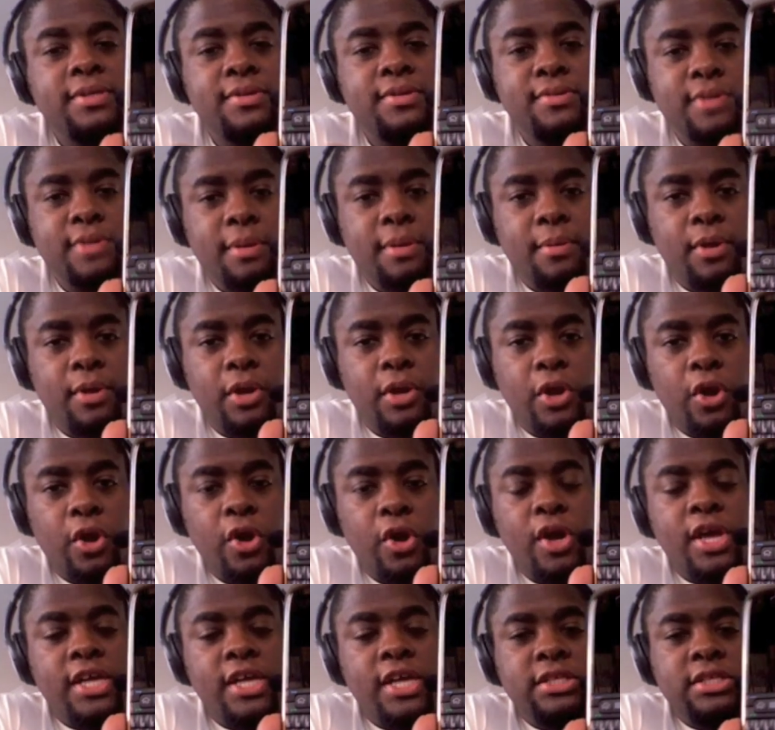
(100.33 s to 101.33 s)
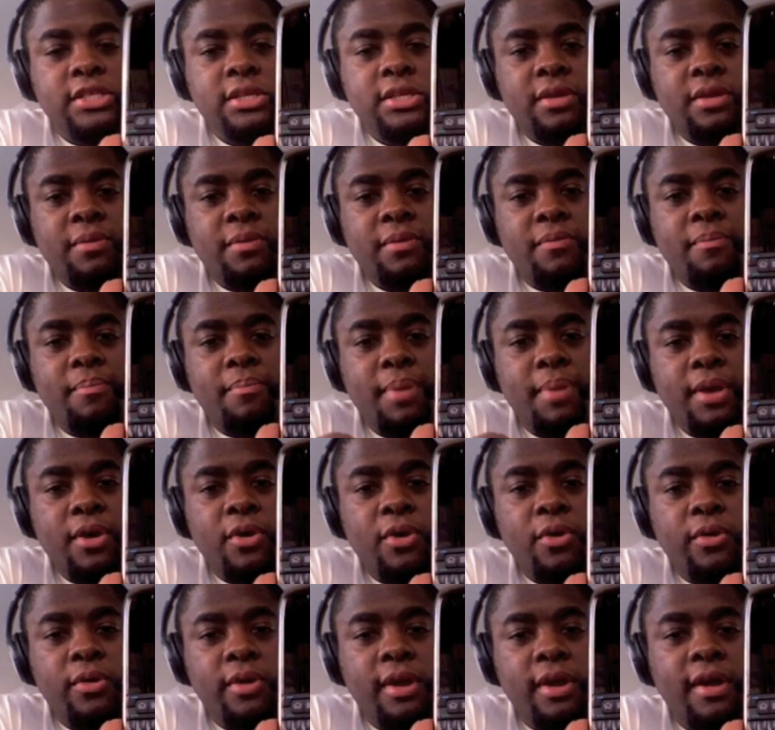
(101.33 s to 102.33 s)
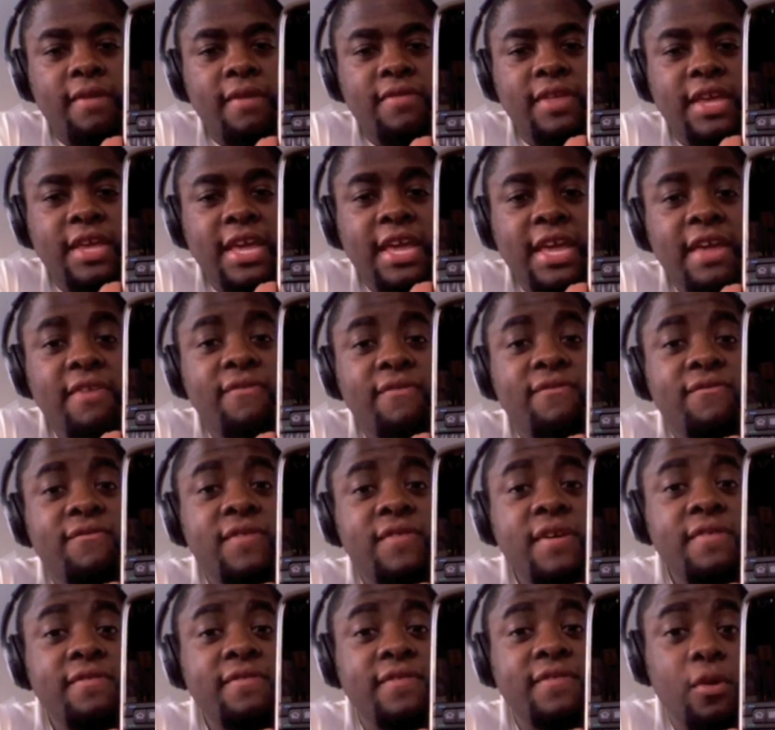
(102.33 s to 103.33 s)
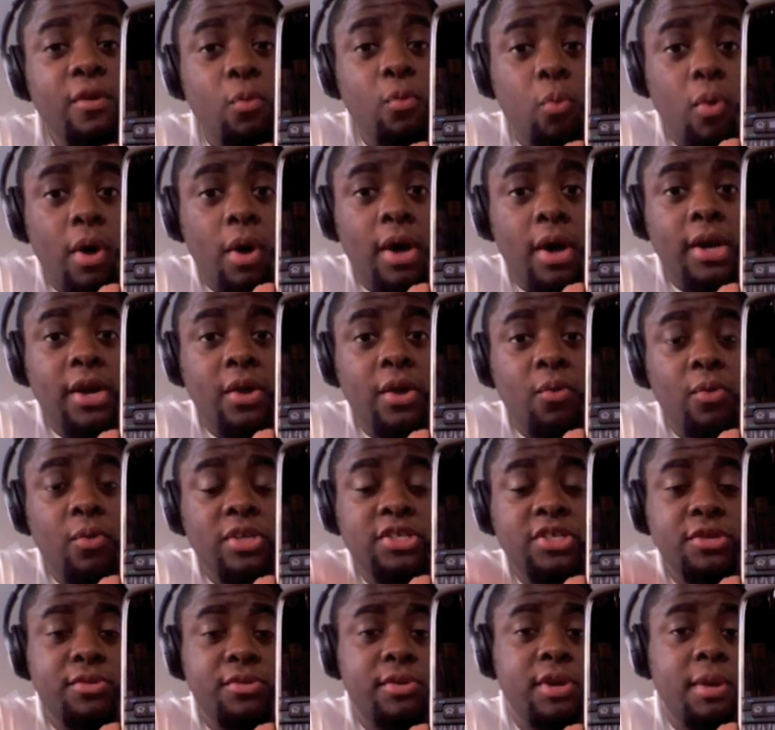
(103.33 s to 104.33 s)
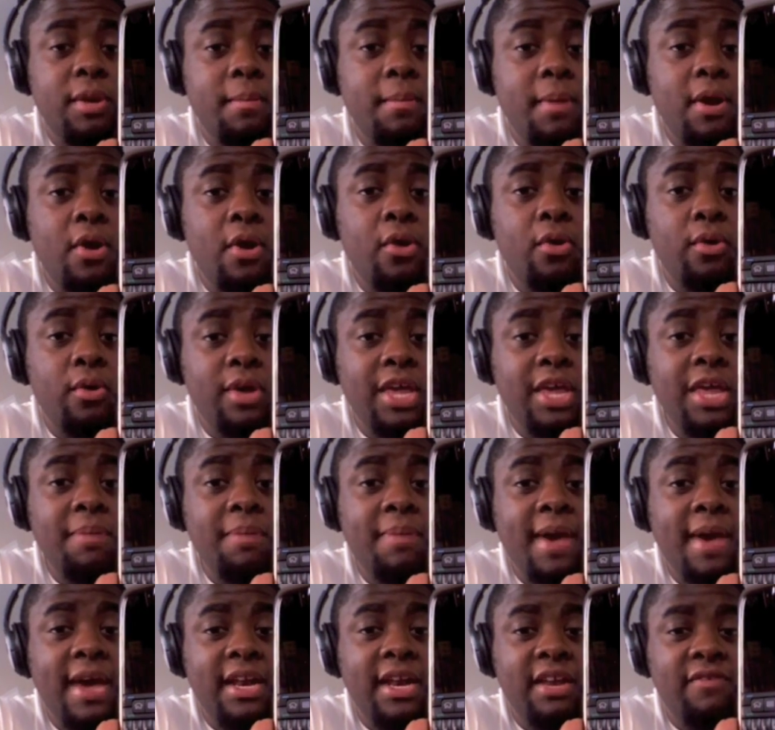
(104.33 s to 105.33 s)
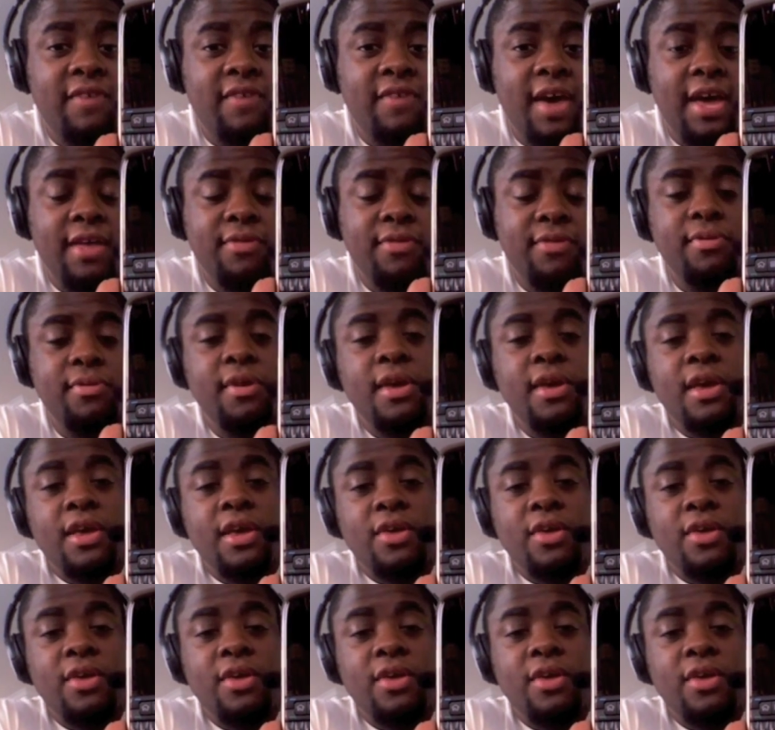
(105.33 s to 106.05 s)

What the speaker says: similar to the build of the E51, which is a numerical keypad device.